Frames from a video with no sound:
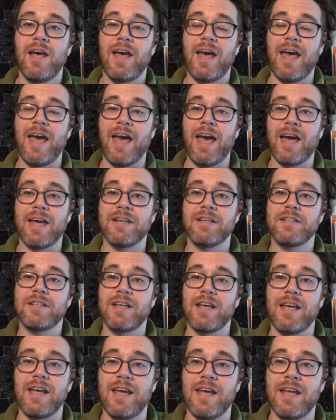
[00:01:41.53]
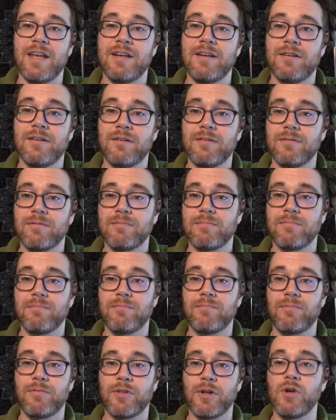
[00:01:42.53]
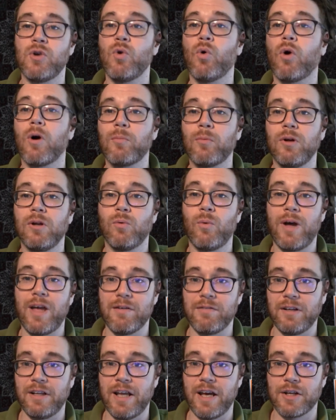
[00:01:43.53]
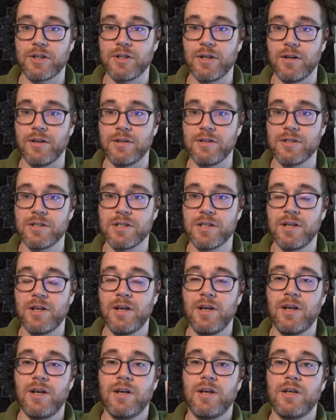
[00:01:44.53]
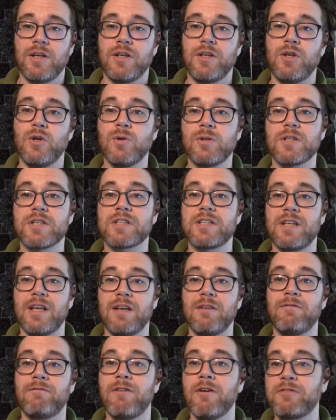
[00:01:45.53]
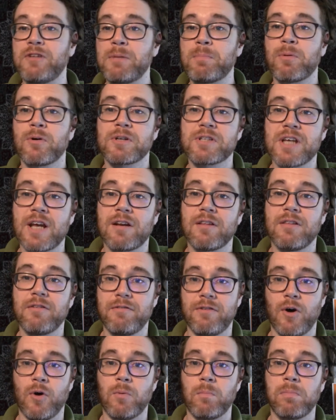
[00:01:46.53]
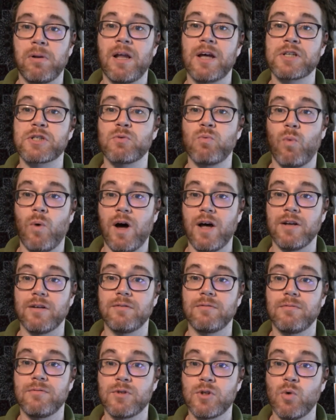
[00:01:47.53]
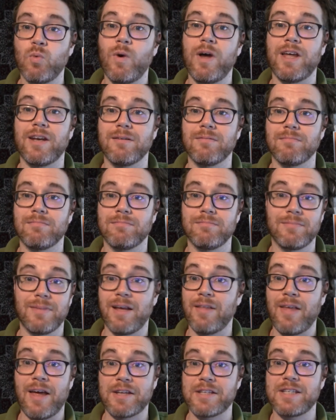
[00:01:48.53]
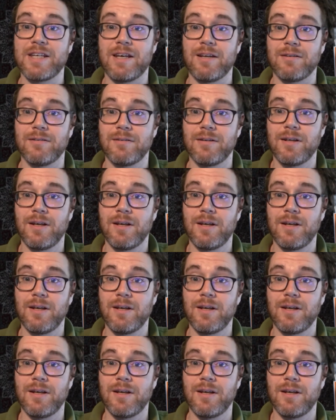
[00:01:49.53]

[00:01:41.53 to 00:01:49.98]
And in the normal way of elections, you just need 50% of the vote plus one to win, and that's it.